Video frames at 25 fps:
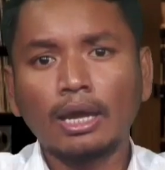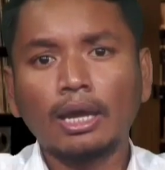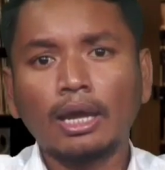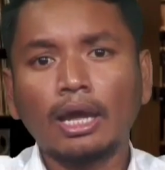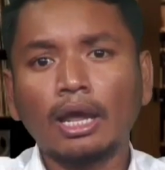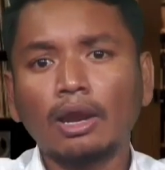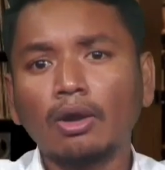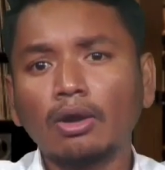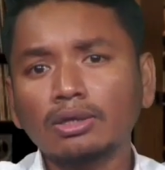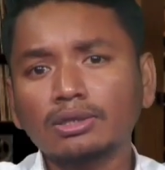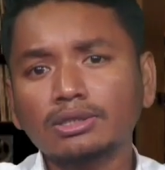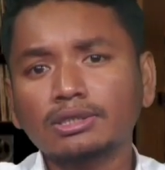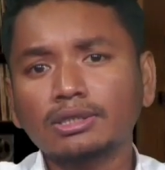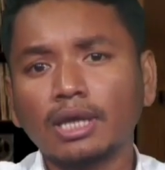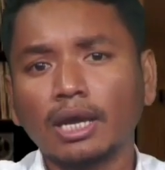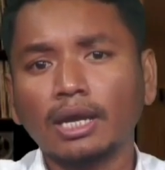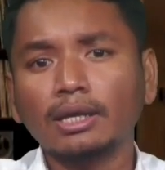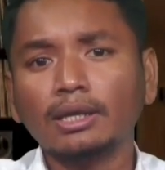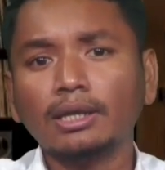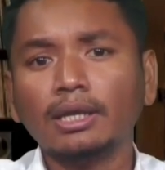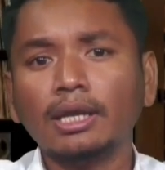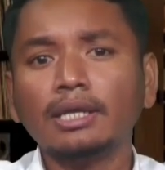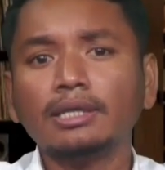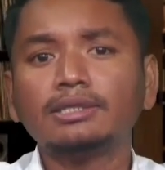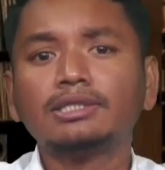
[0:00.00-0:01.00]

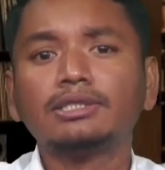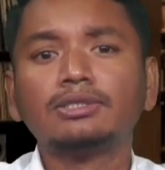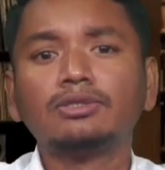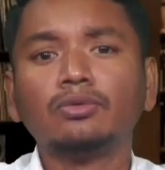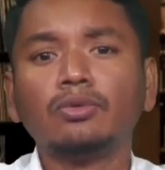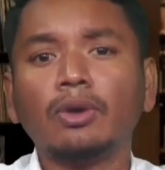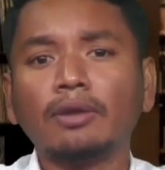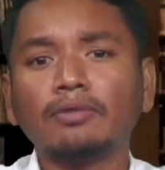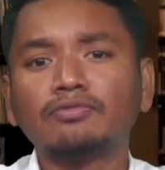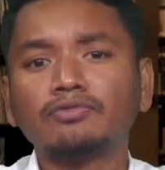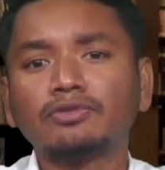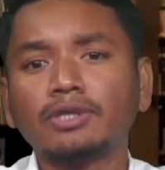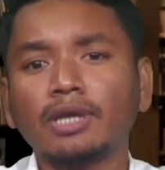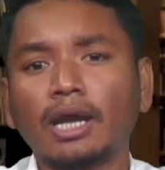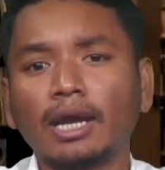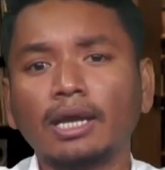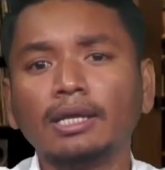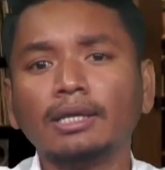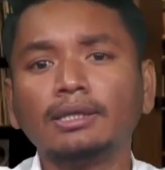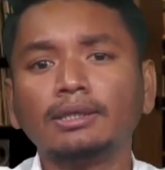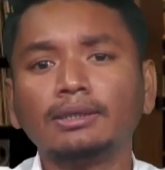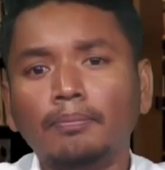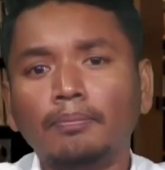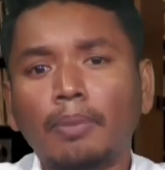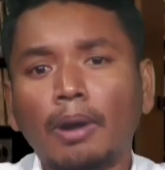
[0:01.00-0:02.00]
Alongside its
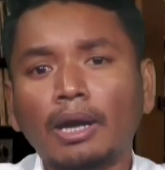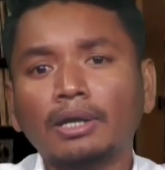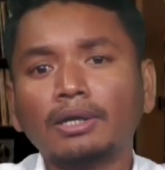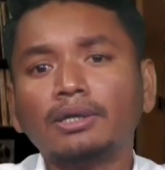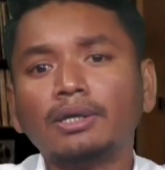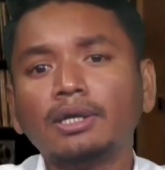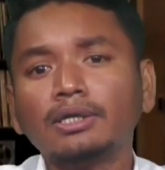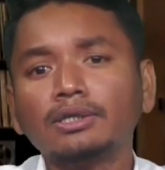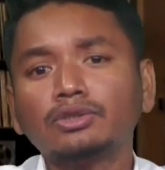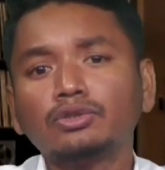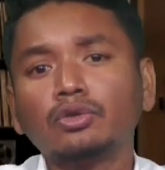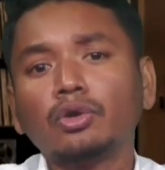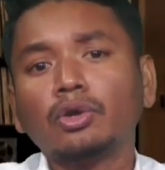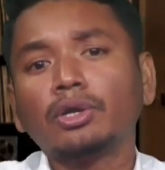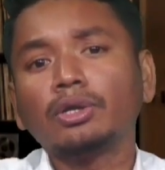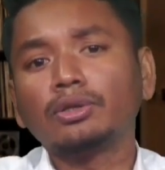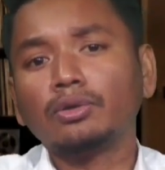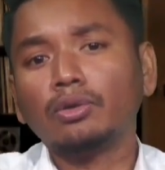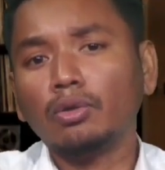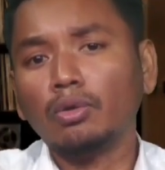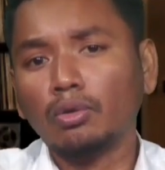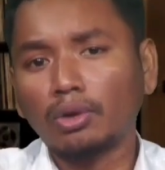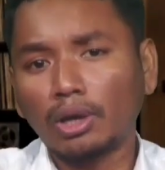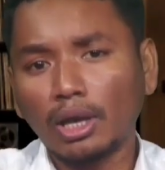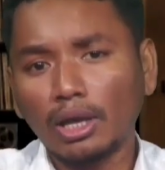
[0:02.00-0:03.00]
website, partners with
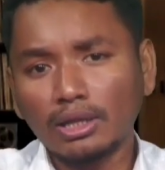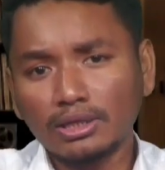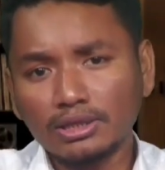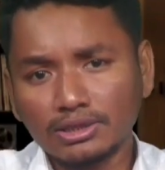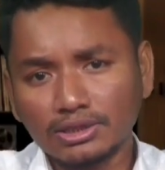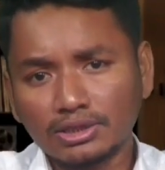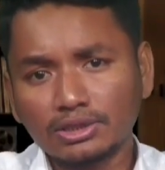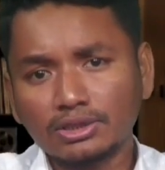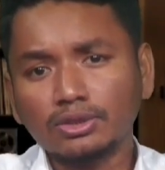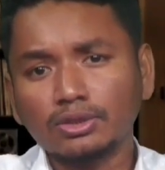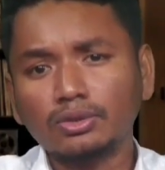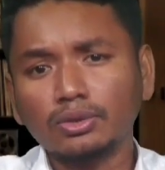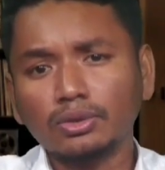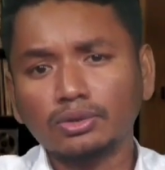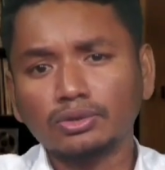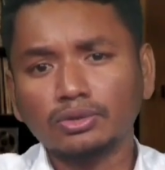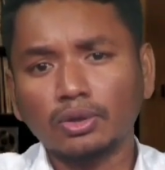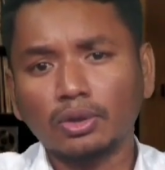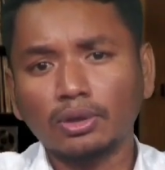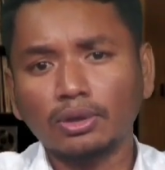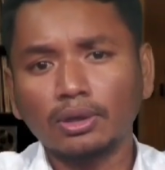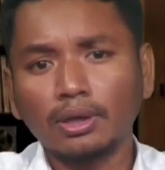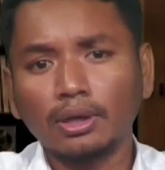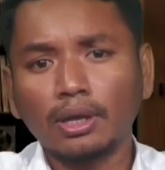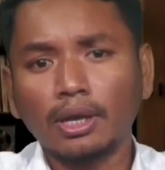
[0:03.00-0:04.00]
local
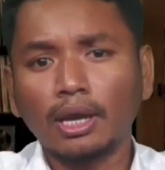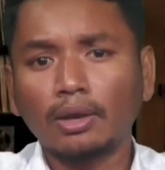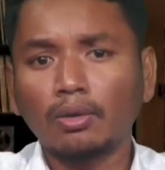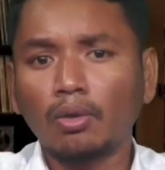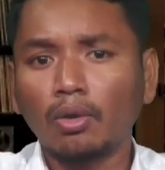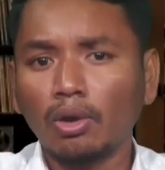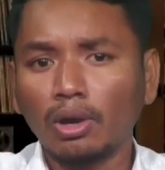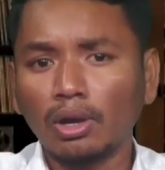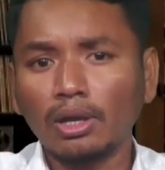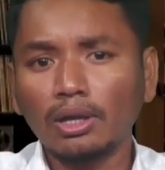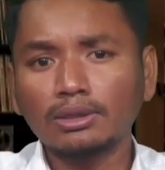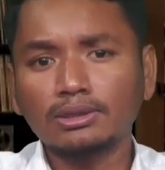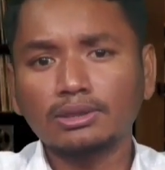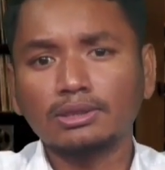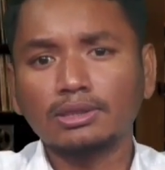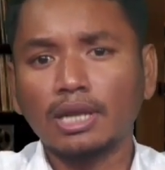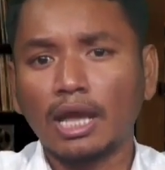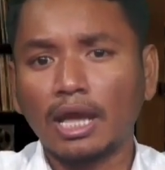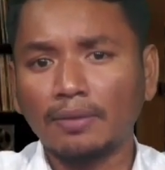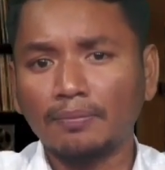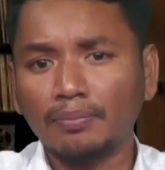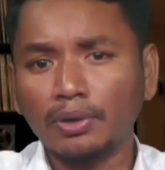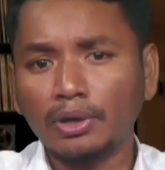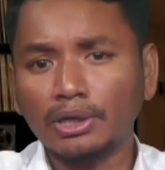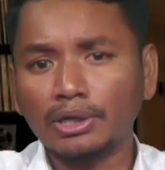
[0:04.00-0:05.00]
institutions, a college,
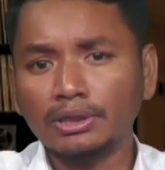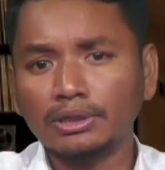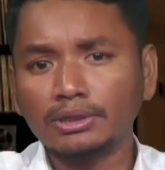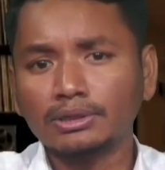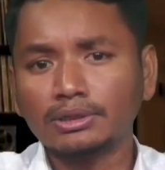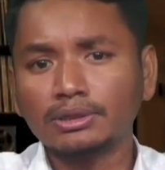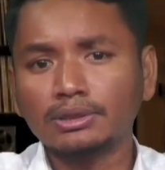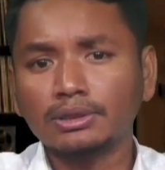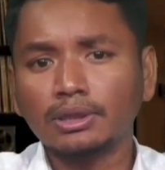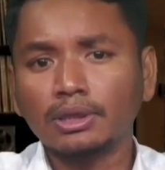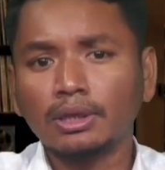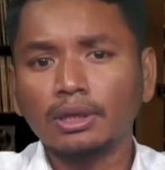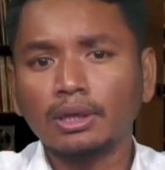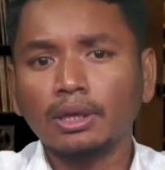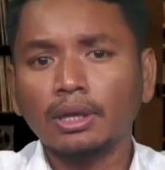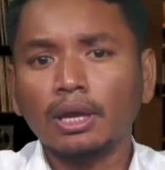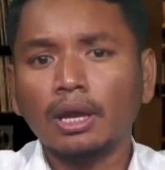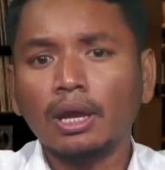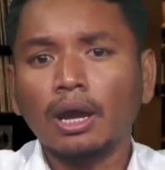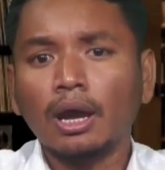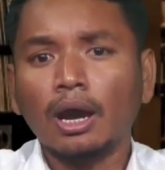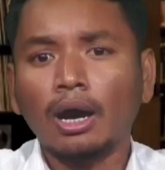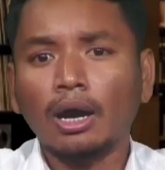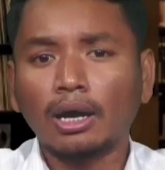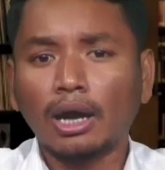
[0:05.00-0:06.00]
libraries,
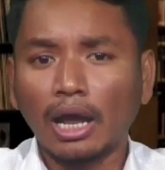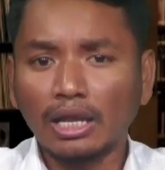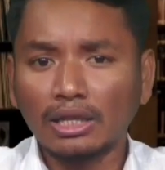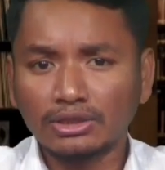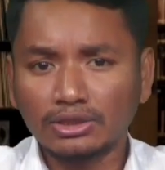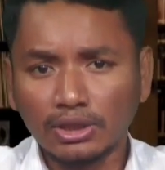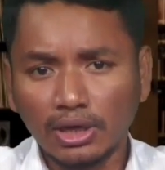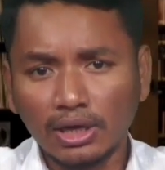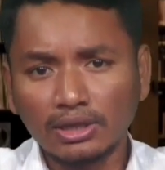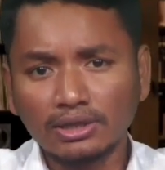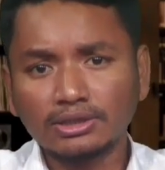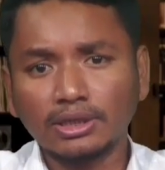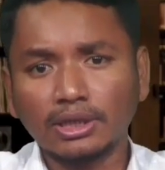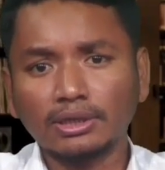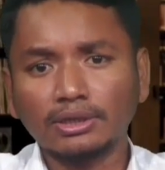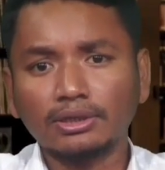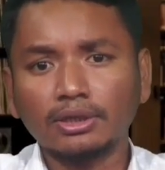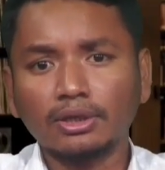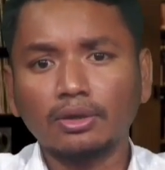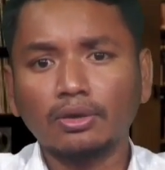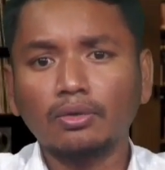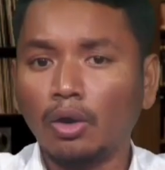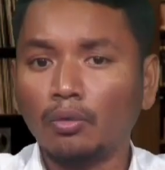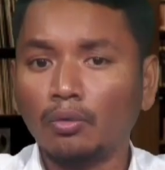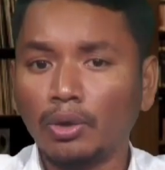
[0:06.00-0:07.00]
cultural
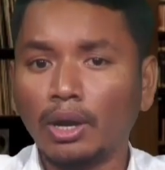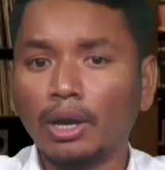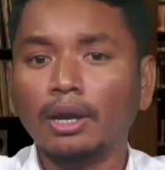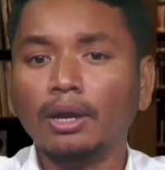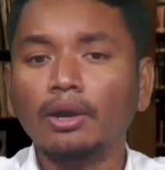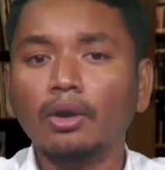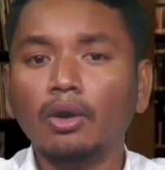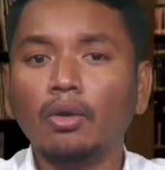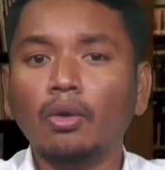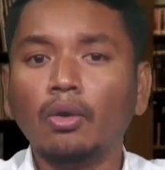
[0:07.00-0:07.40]
center, where